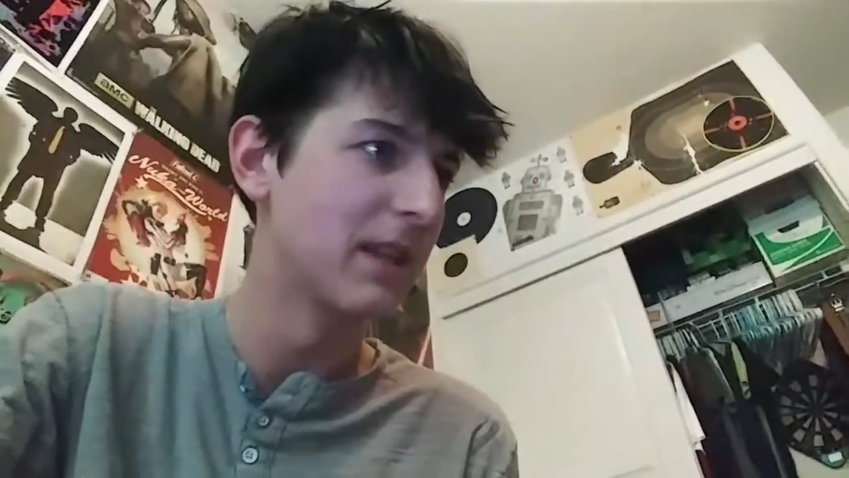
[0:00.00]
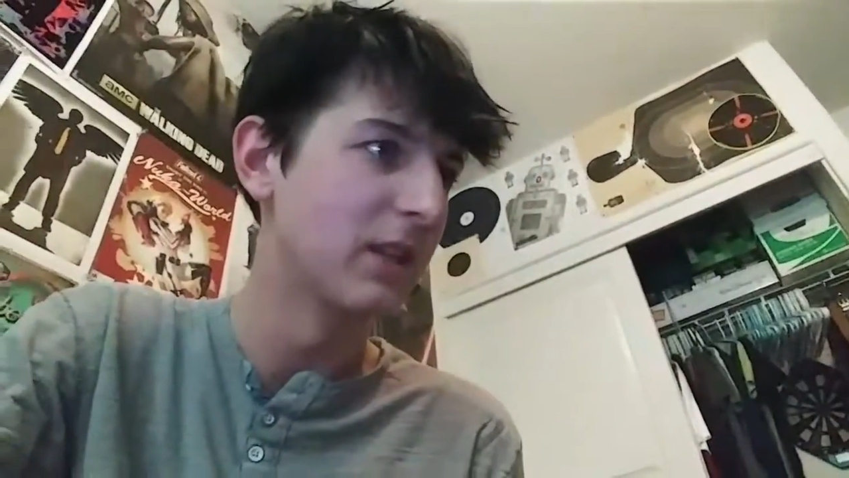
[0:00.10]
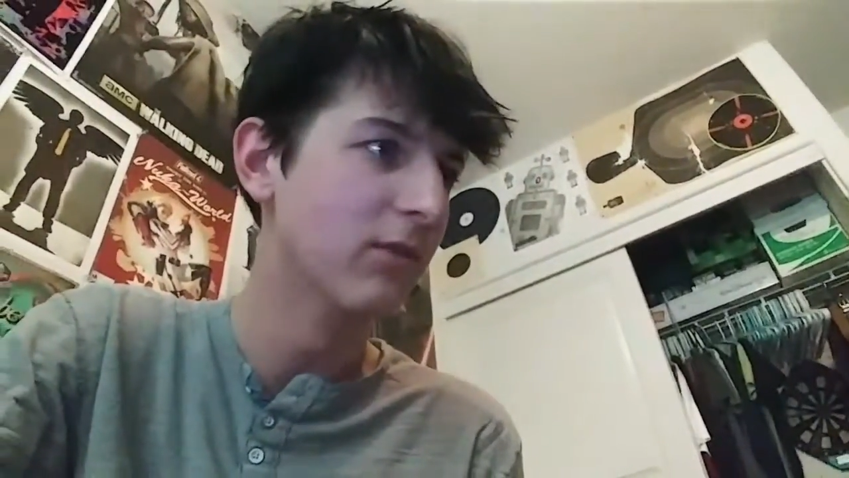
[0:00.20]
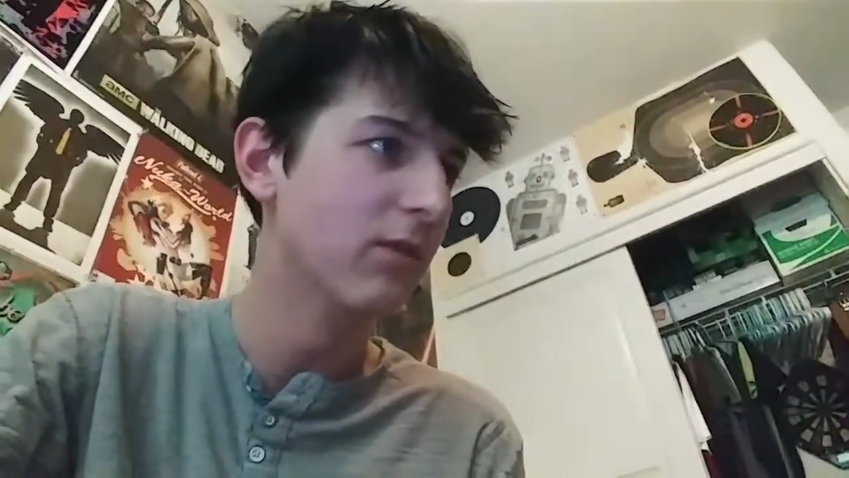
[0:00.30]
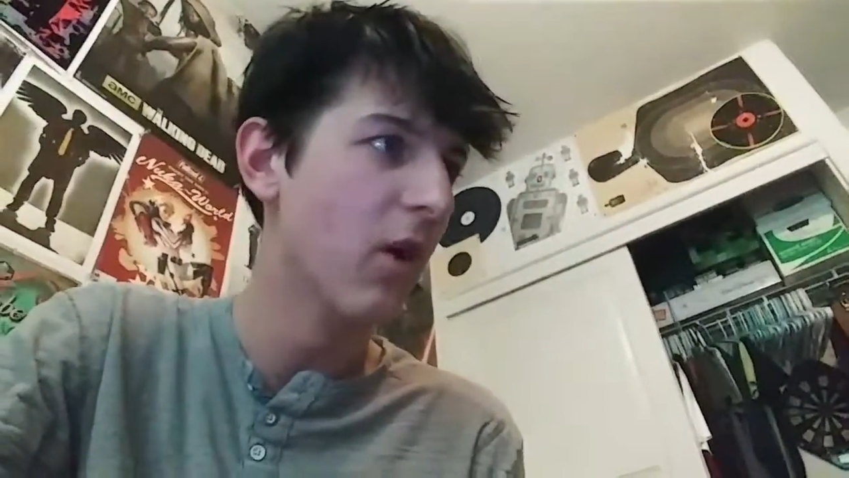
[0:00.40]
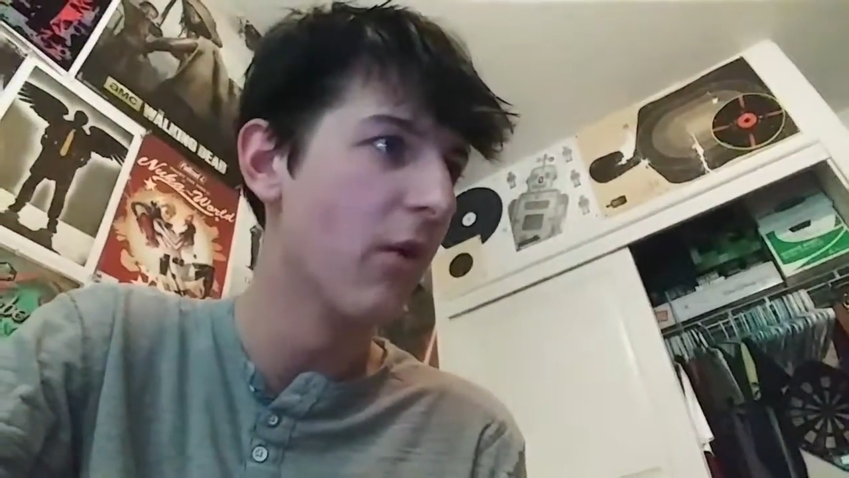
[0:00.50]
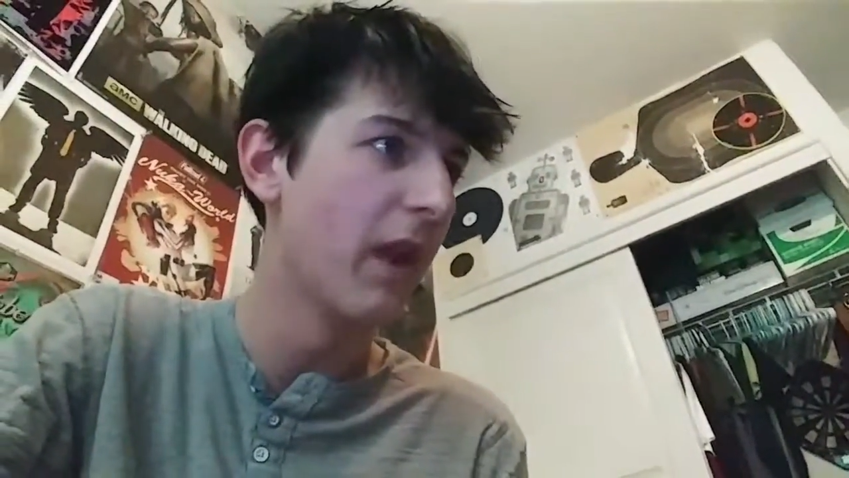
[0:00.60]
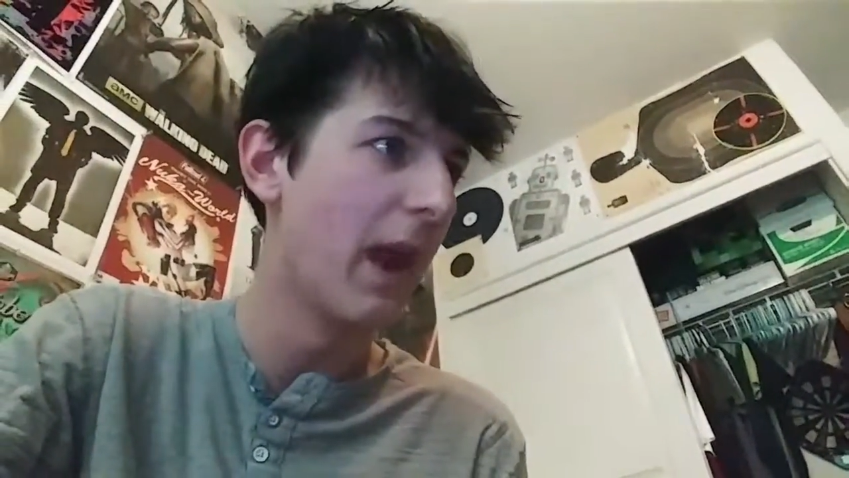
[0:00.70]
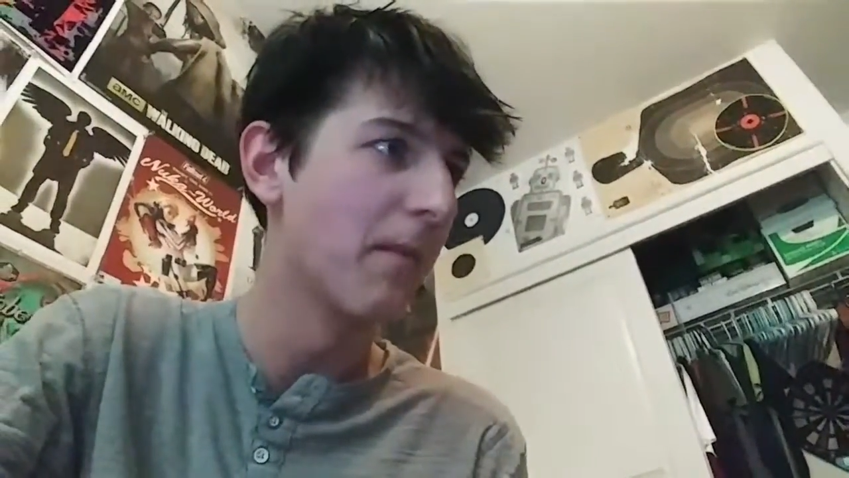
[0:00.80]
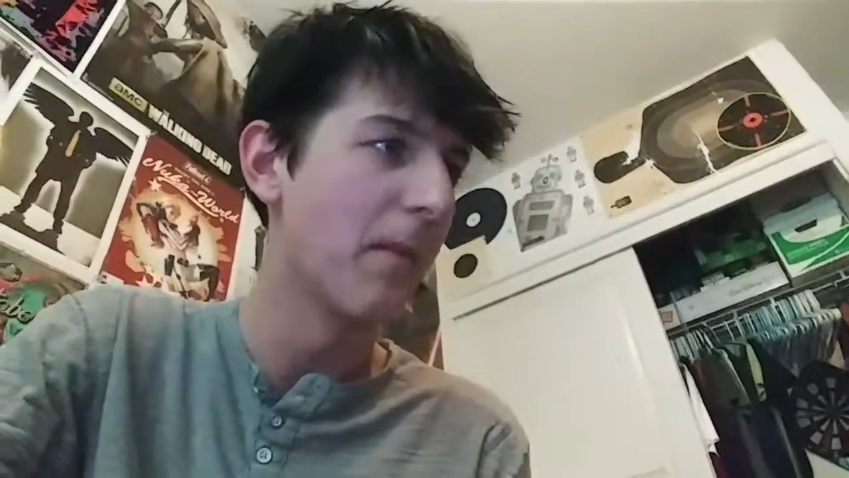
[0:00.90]
that you know
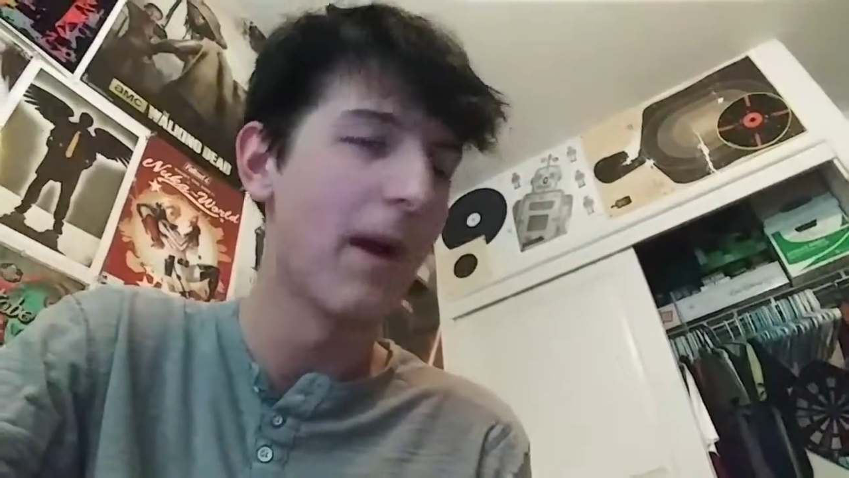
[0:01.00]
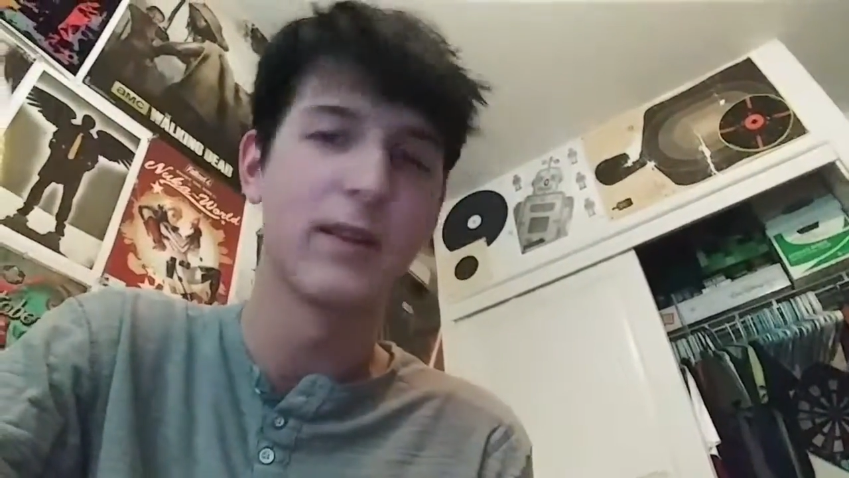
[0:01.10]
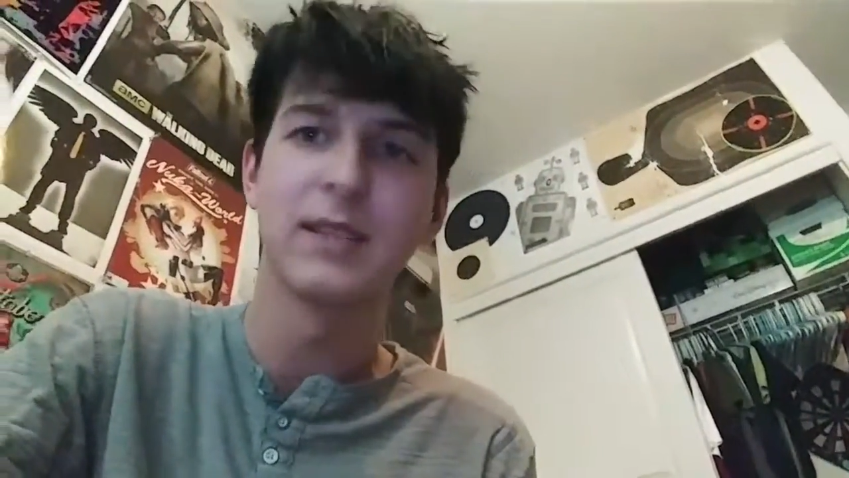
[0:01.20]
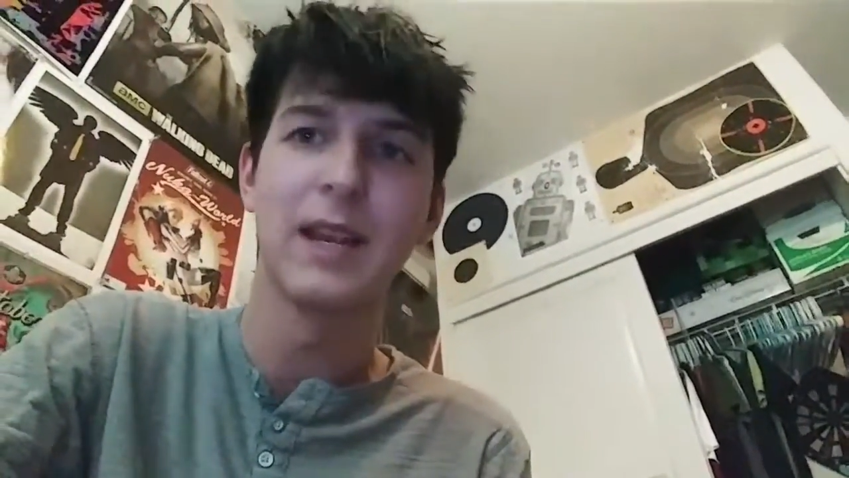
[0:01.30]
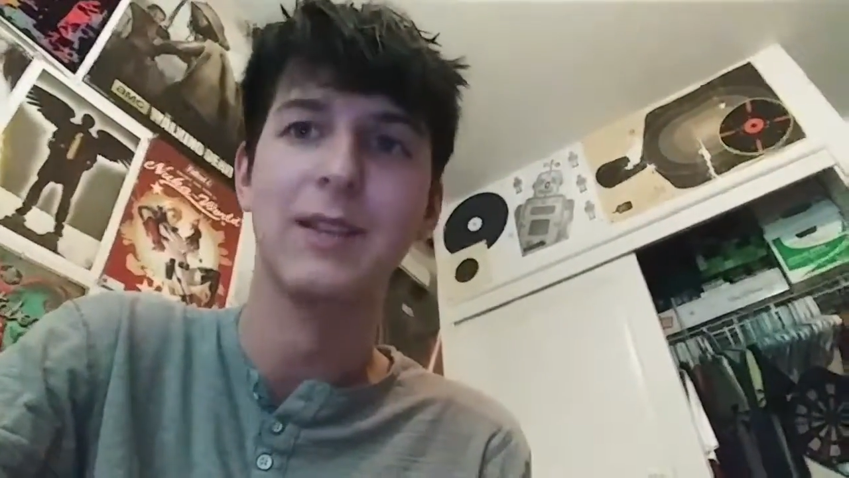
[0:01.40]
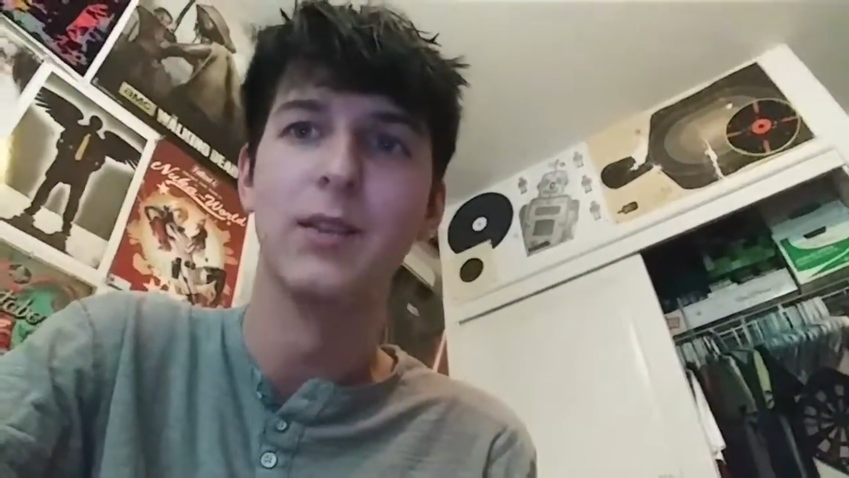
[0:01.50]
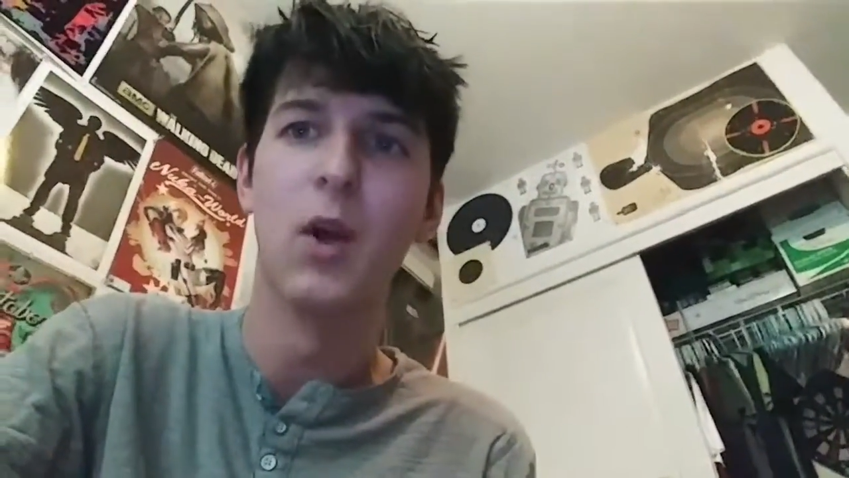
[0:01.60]
that I'm about to say you